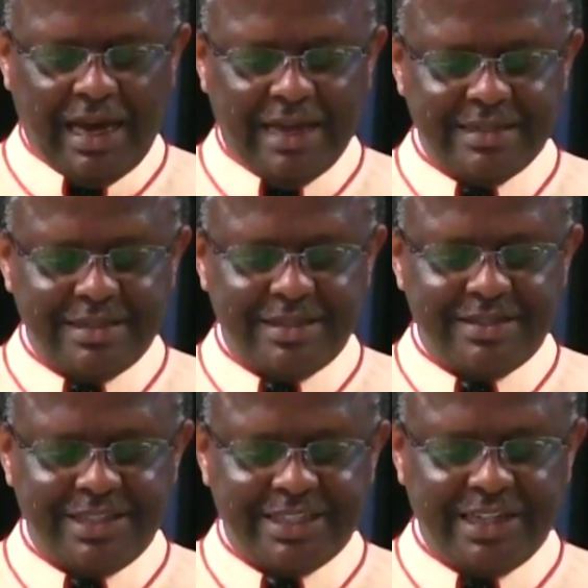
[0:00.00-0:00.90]
as it
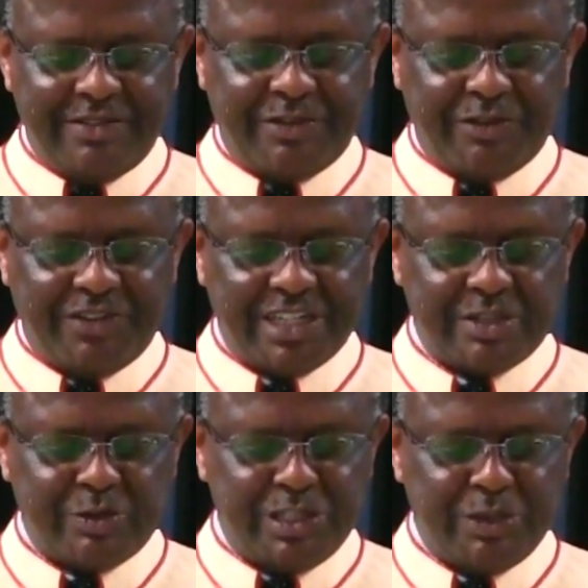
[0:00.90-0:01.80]
is written from
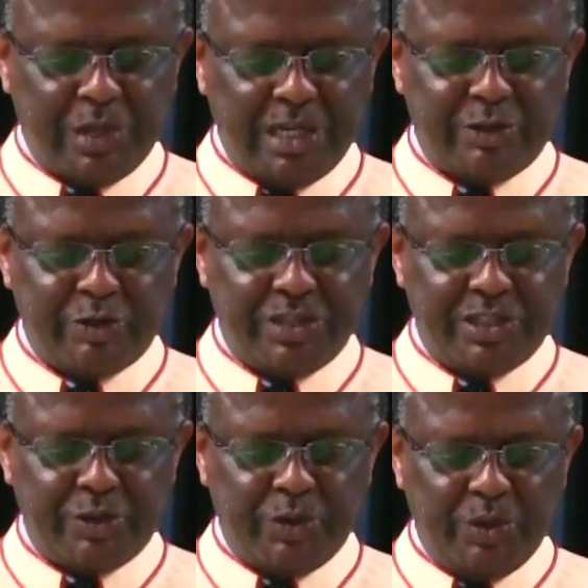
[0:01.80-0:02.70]
verse 21 to
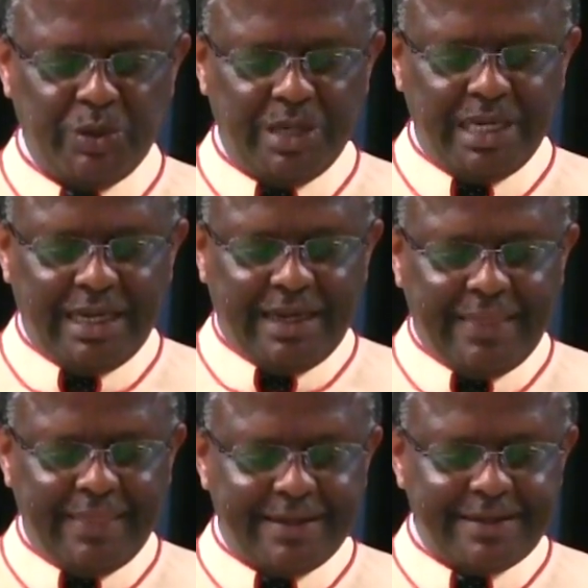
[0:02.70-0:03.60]
22,
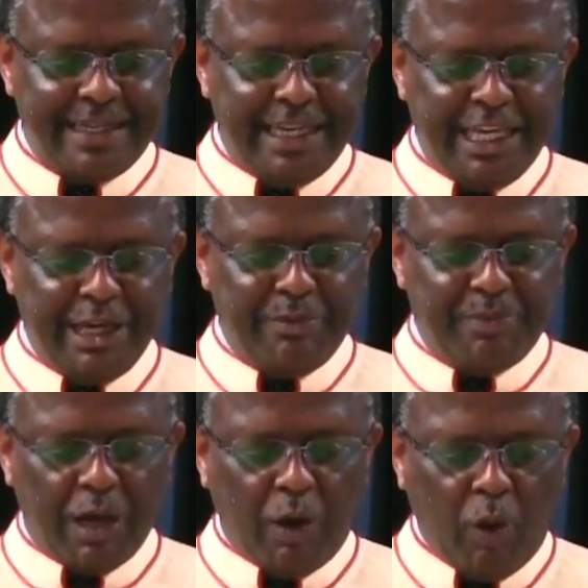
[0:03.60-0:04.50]
that in
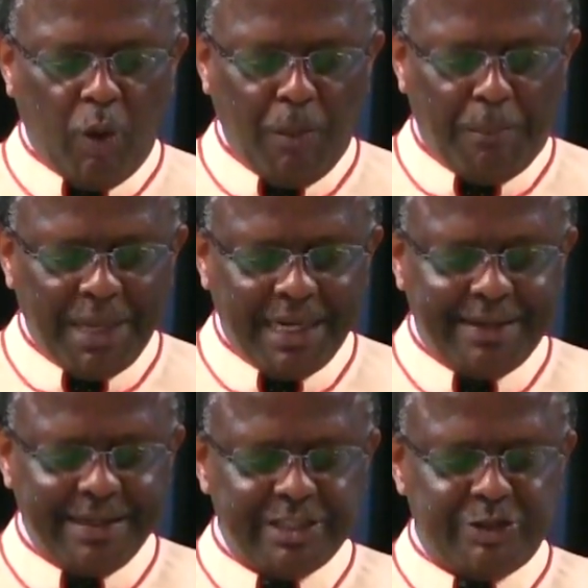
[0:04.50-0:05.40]
him the whole
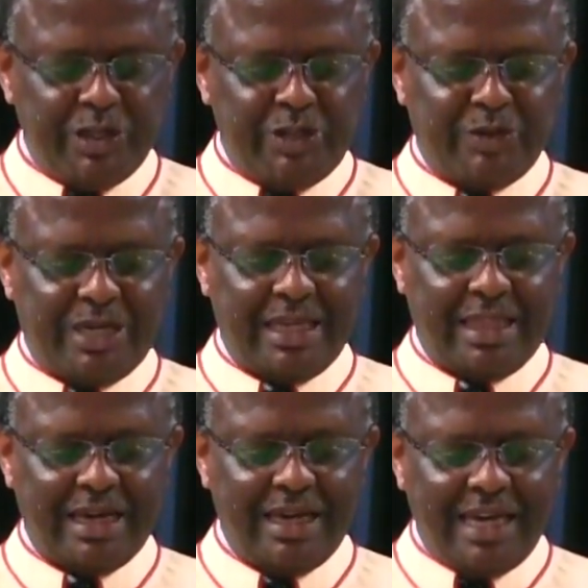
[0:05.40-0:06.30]
building is joined
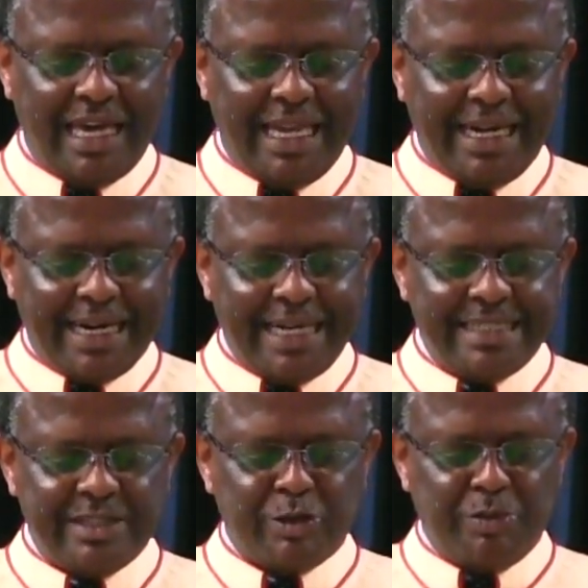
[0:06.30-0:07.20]
together and
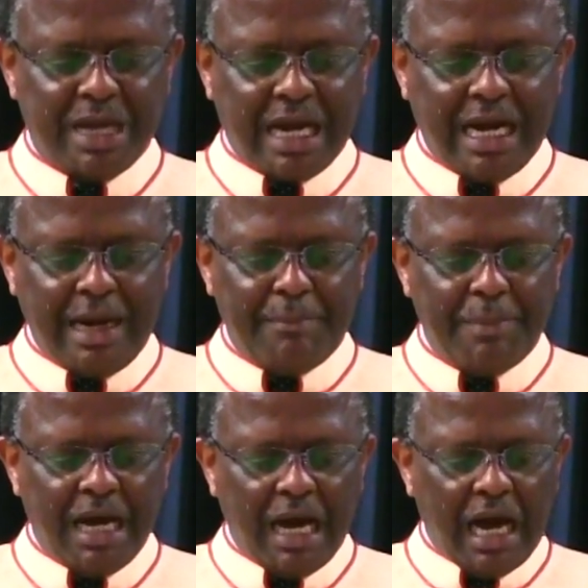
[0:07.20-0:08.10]
rises to become
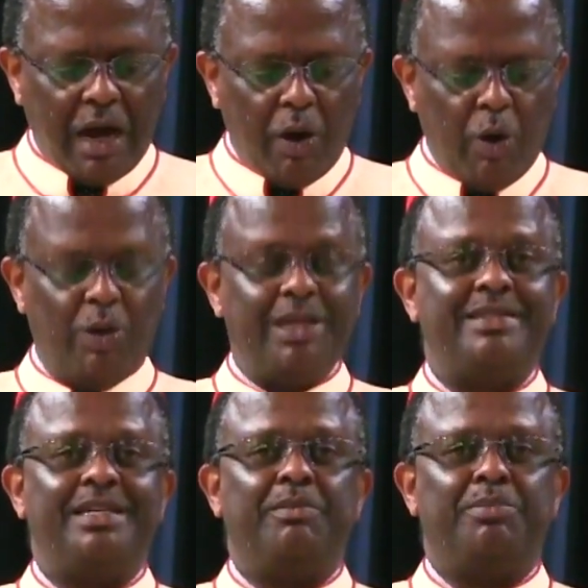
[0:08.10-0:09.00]
a holy
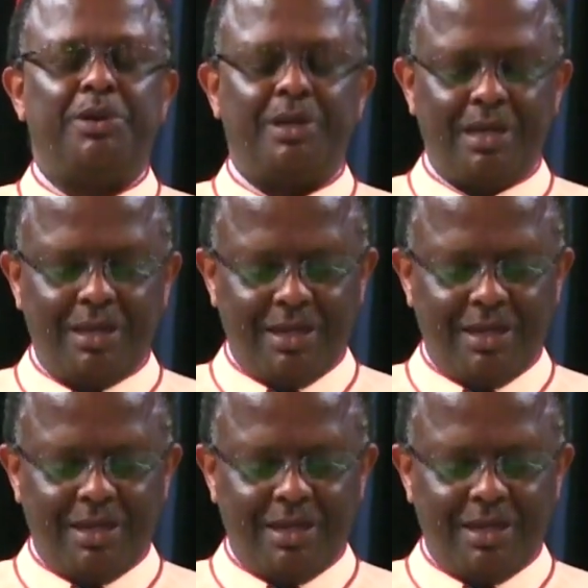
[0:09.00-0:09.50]
temple